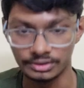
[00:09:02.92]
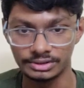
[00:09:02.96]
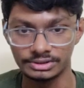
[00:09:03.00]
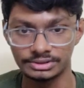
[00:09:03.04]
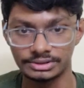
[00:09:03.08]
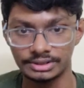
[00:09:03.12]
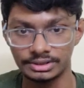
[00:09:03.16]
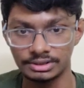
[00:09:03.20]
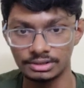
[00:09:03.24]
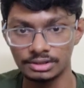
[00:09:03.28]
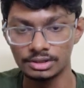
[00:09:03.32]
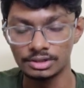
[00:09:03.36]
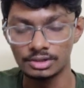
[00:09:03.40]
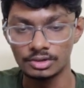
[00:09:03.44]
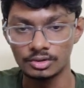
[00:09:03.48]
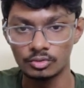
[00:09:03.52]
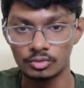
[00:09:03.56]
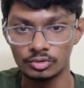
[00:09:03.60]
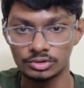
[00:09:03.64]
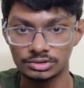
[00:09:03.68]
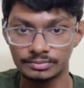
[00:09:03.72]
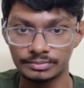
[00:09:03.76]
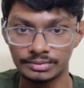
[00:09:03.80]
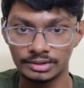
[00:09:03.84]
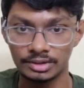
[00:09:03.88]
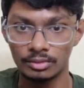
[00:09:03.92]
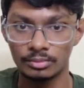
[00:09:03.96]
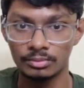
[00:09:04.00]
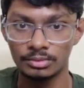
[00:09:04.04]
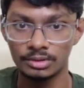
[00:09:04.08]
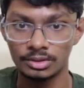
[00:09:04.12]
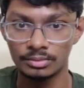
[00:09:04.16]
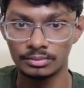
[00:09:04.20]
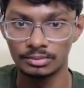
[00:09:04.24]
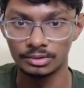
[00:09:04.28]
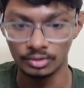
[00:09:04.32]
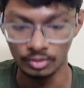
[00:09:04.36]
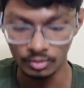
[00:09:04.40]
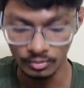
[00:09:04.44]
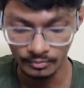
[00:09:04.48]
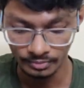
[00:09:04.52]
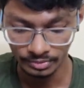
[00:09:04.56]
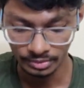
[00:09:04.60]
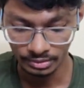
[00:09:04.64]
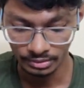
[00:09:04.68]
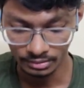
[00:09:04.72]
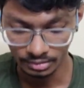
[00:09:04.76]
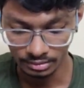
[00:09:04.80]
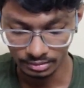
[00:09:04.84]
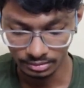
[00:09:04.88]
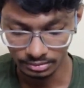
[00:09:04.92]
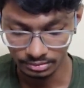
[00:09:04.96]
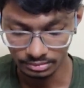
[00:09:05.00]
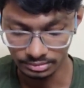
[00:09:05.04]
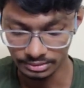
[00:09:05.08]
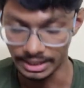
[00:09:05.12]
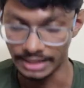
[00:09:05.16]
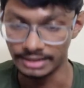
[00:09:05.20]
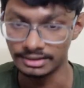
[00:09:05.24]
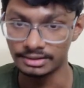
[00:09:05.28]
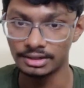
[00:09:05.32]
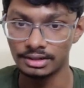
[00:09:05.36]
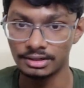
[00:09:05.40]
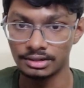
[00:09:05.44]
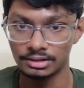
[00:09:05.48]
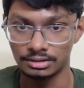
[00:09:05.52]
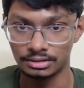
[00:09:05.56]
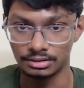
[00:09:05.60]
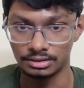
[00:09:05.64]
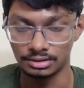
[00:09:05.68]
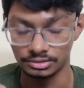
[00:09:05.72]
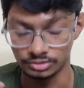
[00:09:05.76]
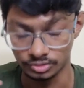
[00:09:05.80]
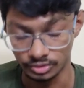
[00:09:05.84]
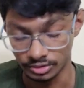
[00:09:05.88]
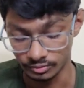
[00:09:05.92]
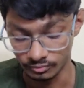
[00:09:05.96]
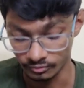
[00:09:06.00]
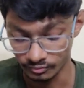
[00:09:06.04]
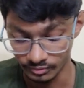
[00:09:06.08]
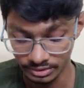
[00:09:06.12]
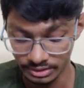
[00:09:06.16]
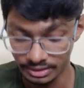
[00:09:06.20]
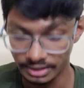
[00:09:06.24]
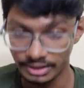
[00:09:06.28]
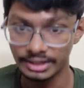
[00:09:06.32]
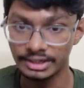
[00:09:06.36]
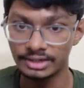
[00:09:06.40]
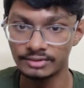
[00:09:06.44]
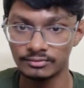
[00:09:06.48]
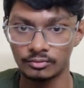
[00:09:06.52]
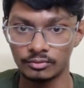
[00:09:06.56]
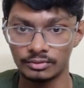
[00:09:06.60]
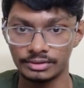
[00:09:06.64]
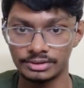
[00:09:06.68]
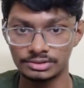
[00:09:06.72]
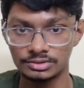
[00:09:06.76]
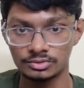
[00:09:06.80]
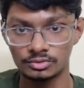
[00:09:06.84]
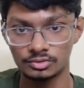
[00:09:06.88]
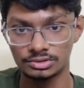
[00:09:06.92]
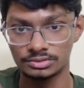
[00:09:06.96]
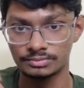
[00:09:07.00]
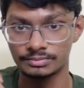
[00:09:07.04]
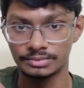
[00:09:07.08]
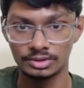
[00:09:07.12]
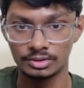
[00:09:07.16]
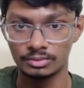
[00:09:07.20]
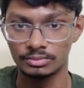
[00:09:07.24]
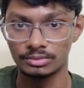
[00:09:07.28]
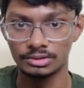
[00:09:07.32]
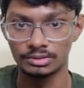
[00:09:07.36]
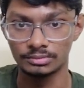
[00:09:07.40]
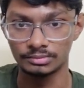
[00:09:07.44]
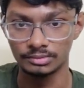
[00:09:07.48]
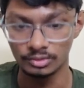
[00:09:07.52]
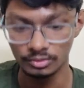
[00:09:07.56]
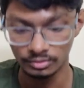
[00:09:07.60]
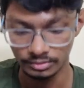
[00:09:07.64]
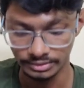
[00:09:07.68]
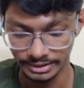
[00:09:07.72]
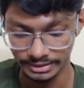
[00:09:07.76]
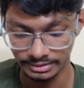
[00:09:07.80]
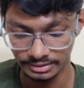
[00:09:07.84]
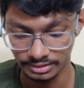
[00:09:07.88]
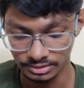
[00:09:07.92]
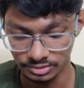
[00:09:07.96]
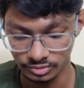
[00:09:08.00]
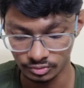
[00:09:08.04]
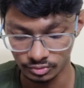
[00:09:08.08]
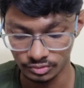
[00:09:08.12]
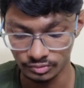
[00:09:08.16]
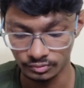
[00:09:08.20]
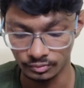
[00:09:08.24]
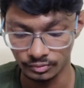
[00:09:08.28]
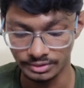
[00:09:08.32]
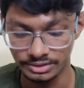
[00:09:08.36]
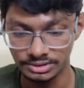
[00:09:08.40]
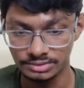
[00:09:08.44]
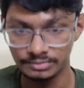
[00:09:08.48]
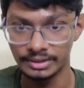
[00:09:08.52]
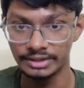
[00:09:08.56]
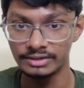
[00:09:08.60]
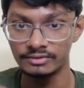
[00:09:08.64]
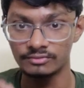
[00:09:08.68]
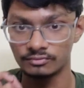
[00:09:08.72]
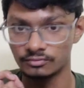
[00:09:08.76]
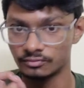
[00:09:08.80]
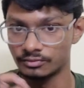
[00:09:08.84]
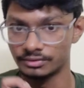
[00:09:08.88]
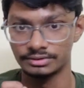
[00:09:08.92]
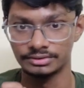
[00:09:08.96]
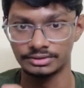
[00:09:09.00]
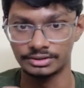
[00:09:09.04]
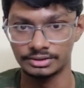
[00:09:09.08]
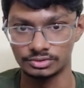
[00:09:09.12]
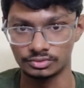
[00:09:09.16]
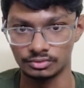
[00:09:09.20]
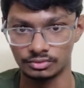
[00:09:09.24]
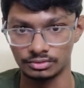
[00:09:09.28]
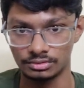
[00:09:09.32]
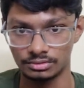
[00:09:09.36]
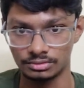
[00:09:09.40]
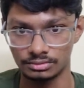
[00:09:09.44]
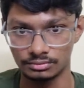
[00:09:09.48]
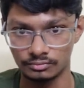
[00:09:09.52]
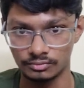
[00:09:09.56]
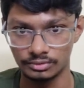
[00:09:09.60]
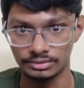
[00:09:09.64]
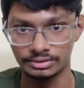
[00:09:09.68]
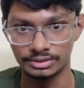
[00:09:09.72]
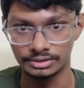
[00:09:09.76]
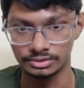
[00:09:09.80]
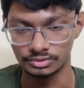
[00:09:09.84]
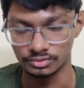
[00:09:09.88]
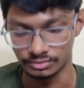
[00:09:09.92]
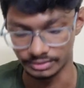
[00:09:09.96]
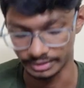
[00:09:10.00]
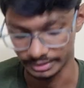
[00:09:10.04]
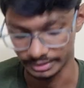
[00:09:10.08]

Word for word: voltage, right, goes below below below than the uh, sorry when the gate voltage goes below below below than the source voltage by one threshold, one threshold,